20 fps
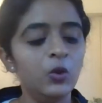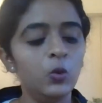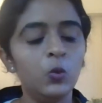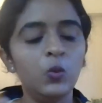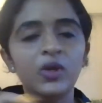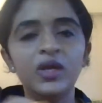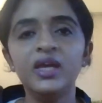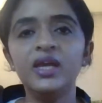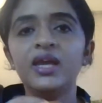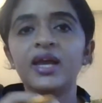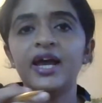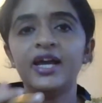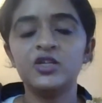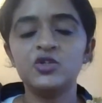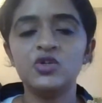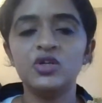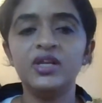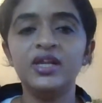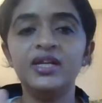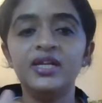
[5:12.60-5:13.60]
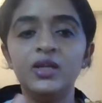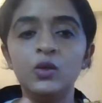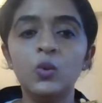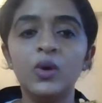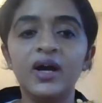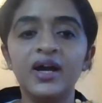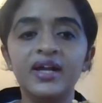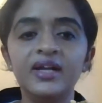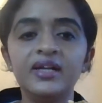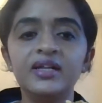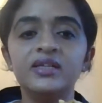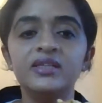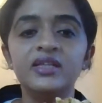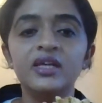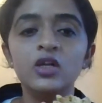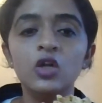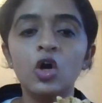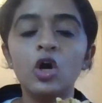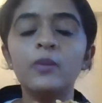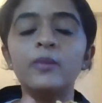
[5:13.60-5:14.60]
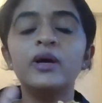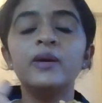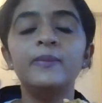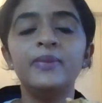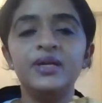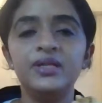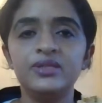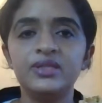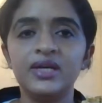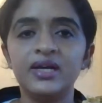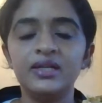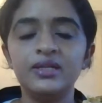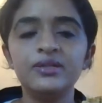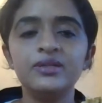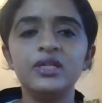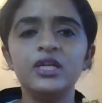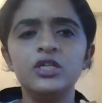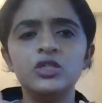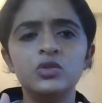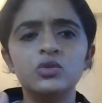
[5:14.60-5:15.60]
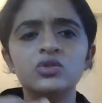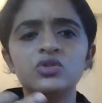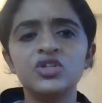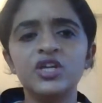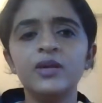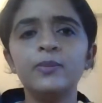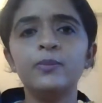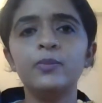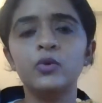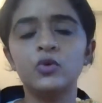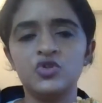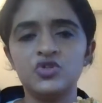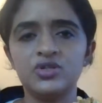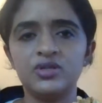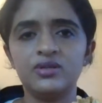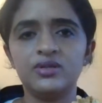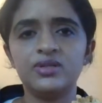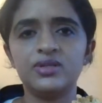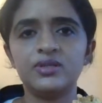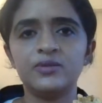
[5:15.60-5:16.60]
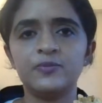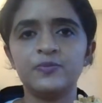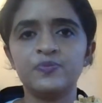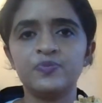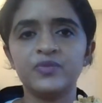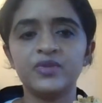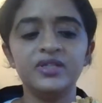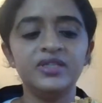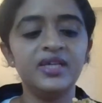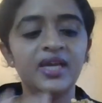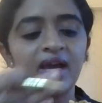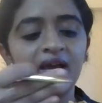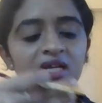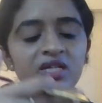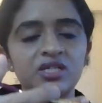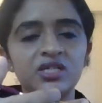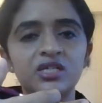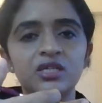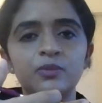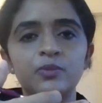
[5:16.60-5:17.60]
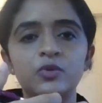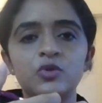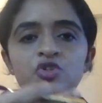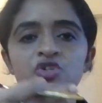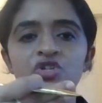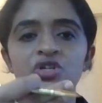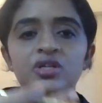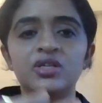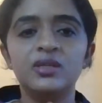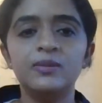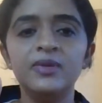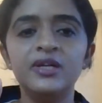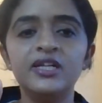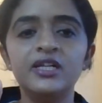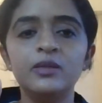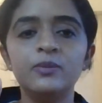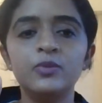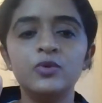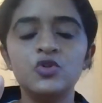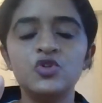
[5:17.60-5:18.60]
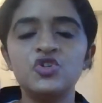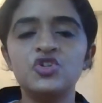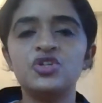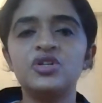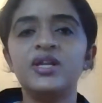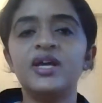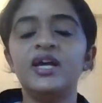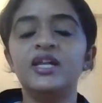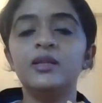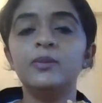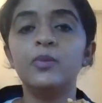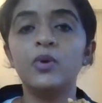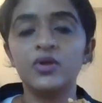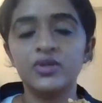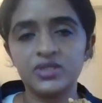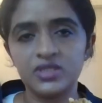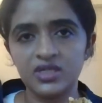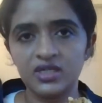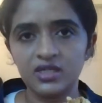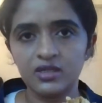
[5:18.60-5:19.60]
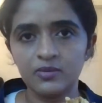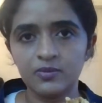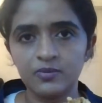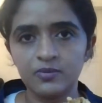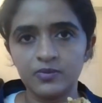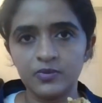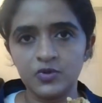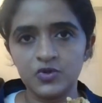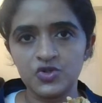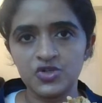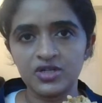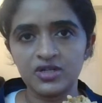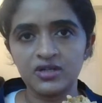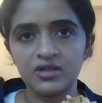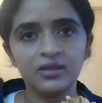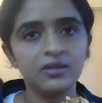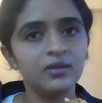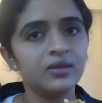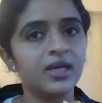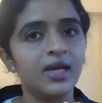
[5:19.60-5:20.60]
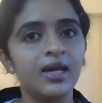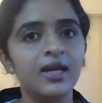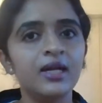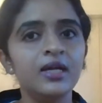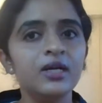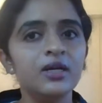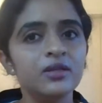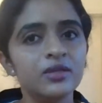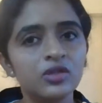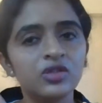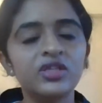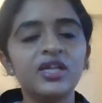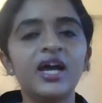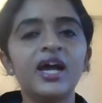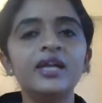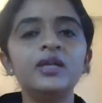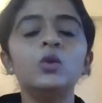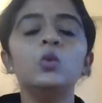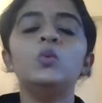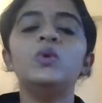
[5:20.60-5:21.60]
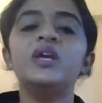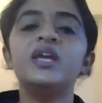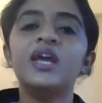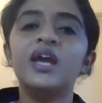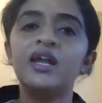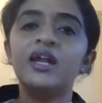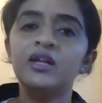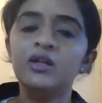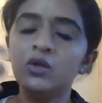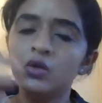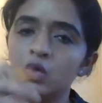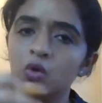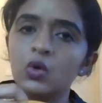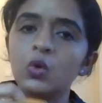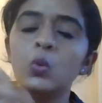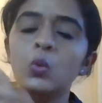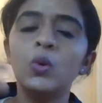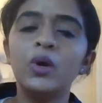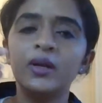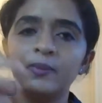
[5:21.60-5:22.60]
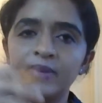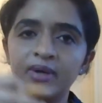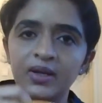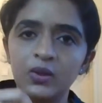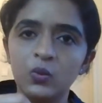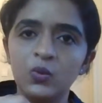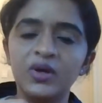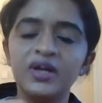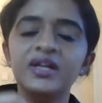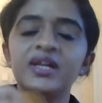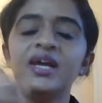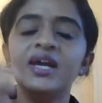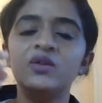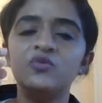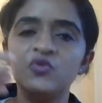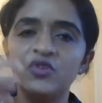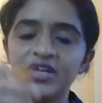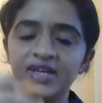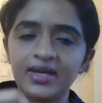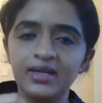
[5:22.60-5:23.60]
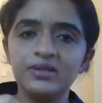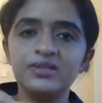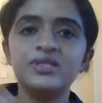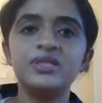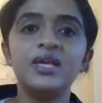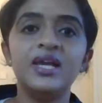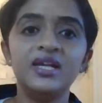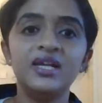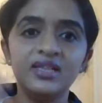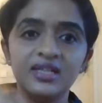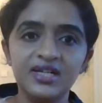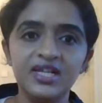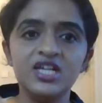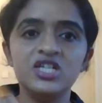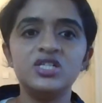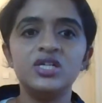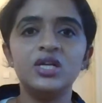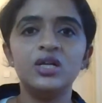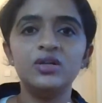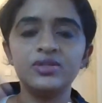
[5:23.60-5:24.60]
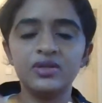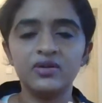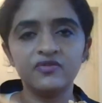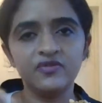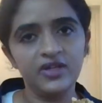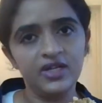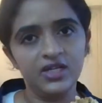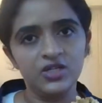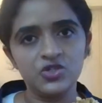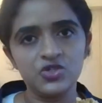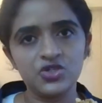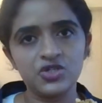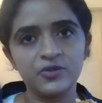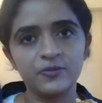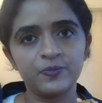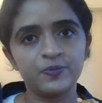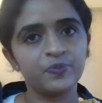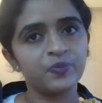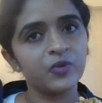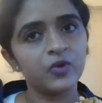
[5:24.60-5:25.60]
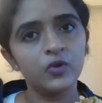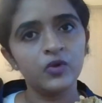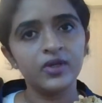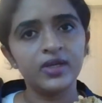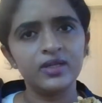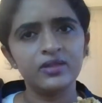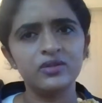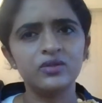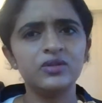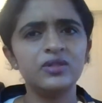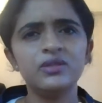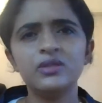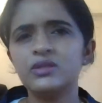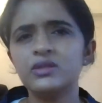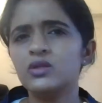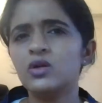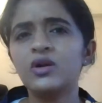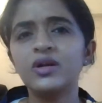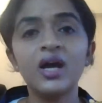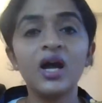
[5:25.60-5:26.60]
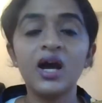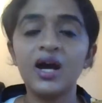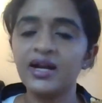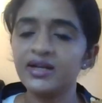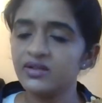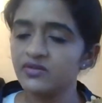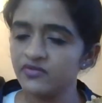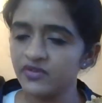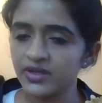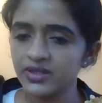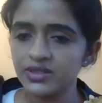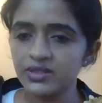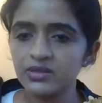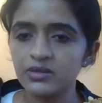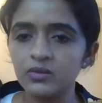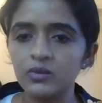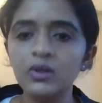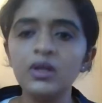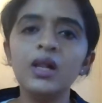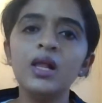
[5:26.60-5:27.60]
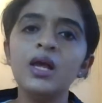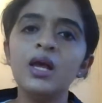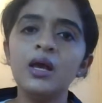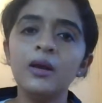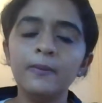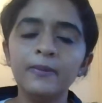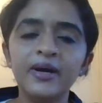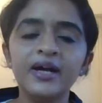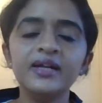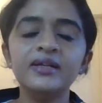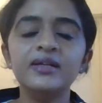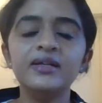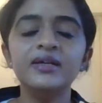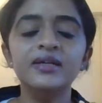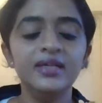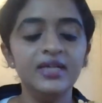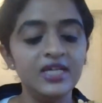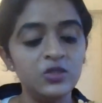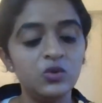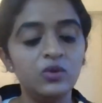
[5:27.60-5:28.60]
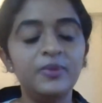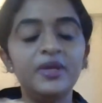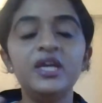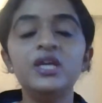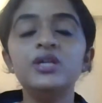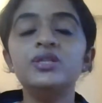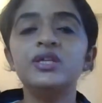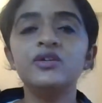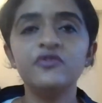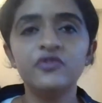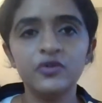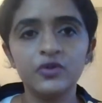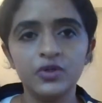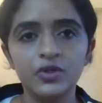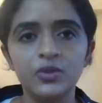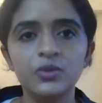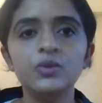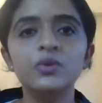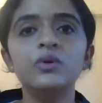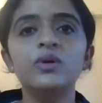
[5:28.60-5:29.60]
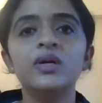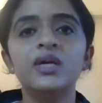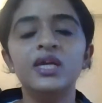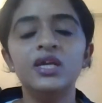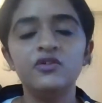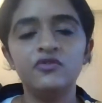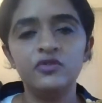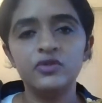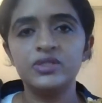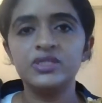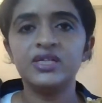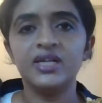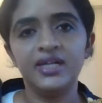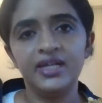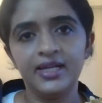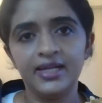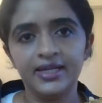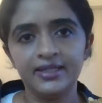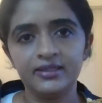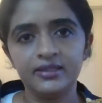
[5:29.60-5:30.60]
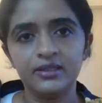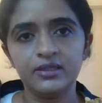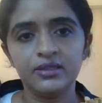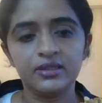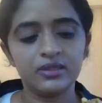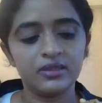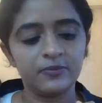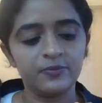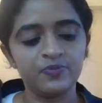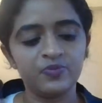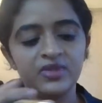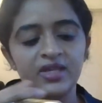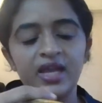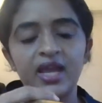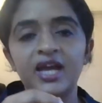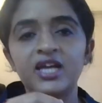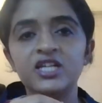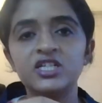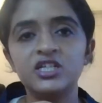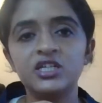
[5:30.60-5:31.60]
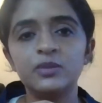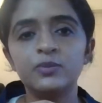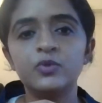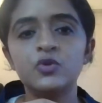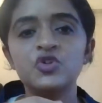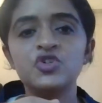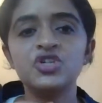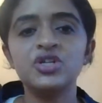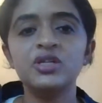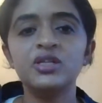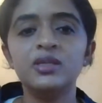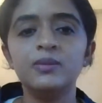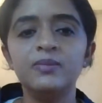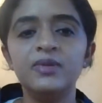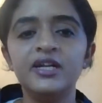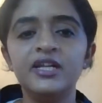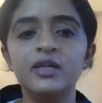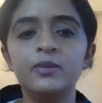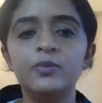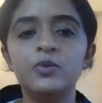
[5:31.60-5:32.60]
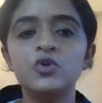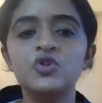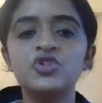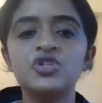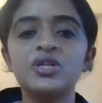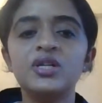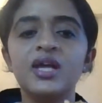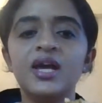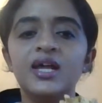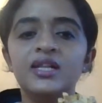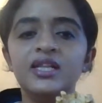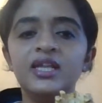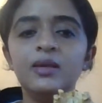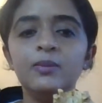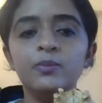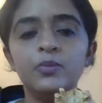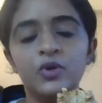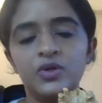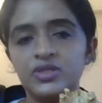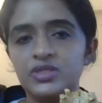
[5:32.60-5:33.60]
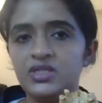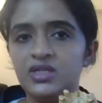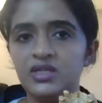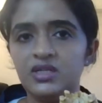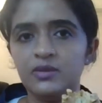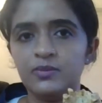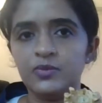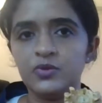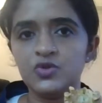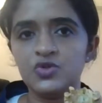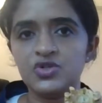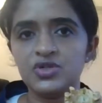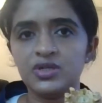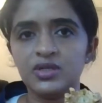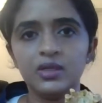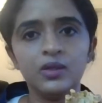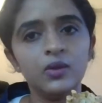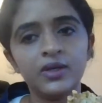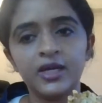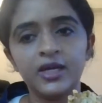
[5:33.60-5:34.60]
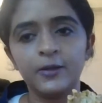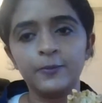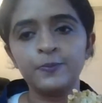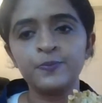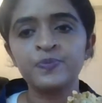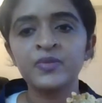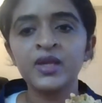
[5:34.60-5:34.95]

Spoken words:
we actually divide the Norma Basalis into three portions: the anterior portion, the middle portion, and the posterior portion. Okay, so that we can go one by one and we can say the details of each. Okay, so this is not a hard and fast rule, but it will be easy for you if you study like this: the anterior portion, the middle portion, and the posterior portion. Okay.